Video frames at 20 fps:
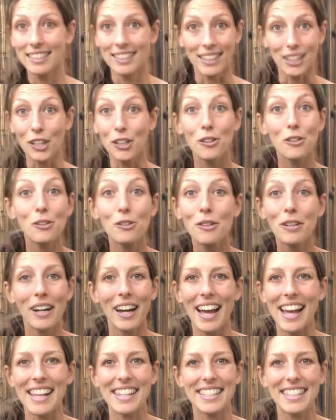you,
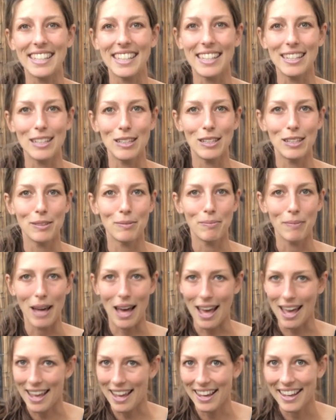I see
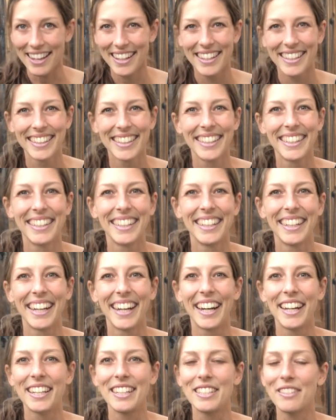my
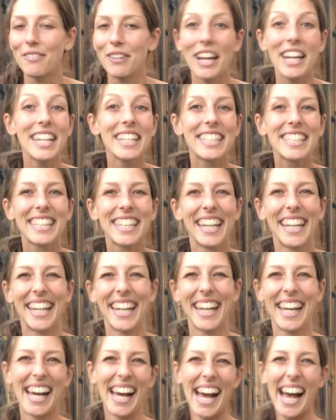device.
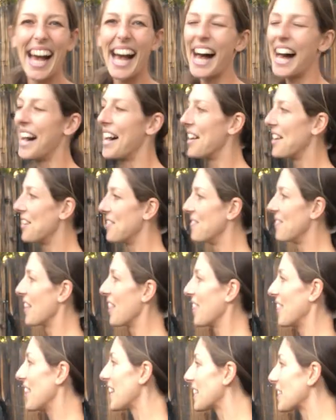
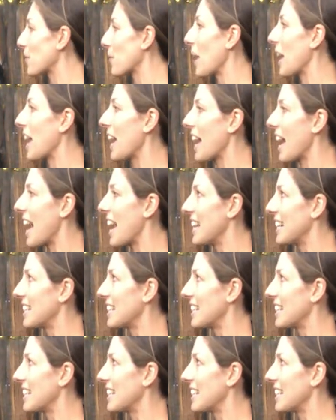This way I